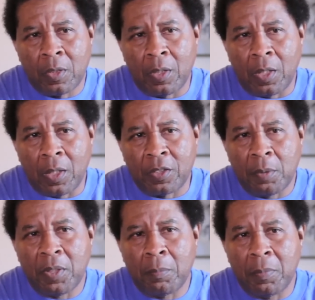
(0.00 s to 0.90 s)
uh,
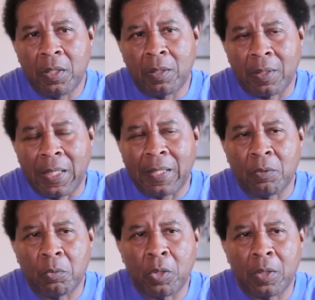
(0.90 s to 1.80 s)
Timothy Meaher got
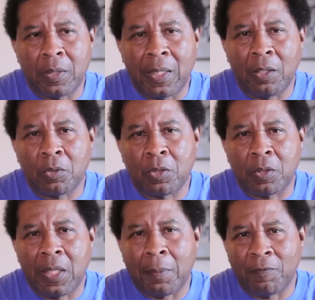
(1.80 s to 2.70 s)
the word down to
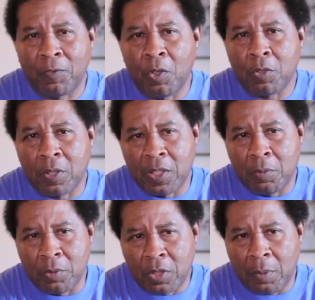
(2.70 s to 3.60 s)
Captain Foster he
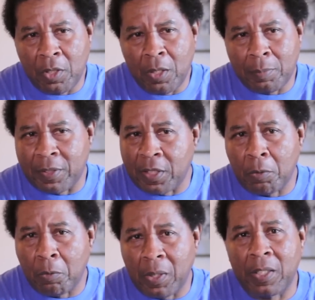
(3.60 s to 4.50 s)
was coming up that they
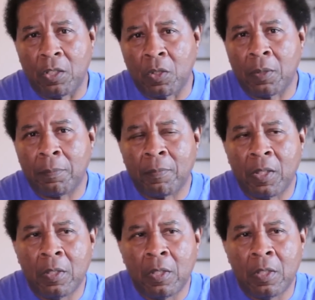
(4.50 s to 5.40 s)
were waiting on him.
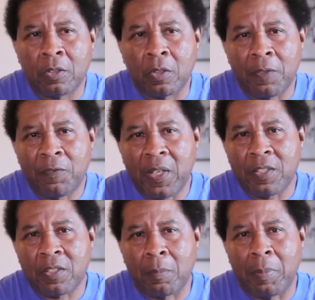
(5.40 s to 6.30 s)
So they
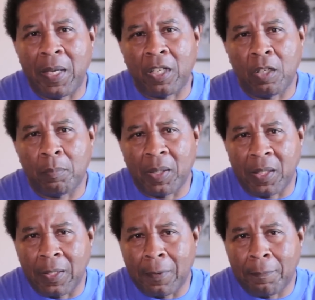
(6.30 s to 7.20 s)
fashioned a backup
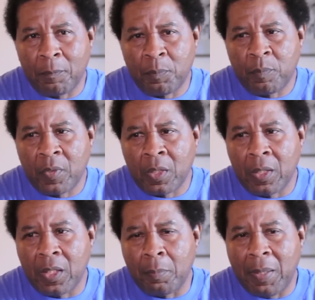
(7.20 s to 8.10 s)
plan.
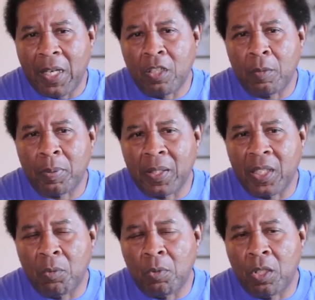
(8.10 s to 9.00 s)
And the backup
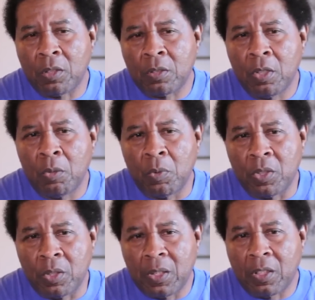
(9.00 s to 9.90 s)
plan was when
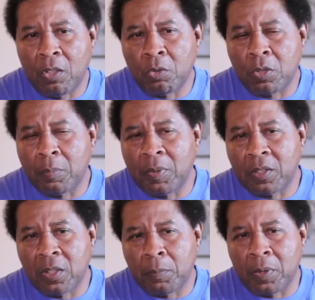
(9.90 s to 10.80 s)
you get close to the
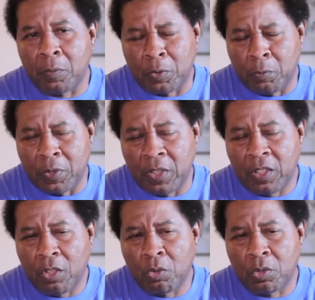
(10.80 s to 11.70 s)
Mississippi, when you
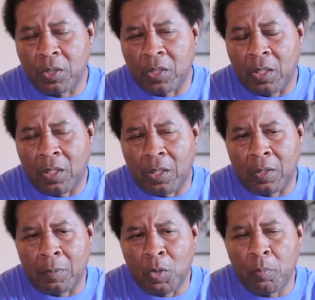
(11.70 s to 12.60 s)
get close to the
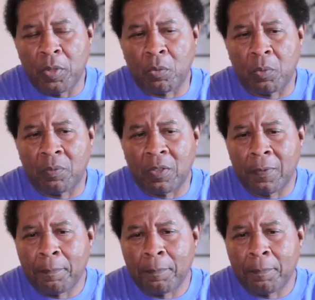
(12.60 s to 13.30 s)
uh, uh, Mobile River,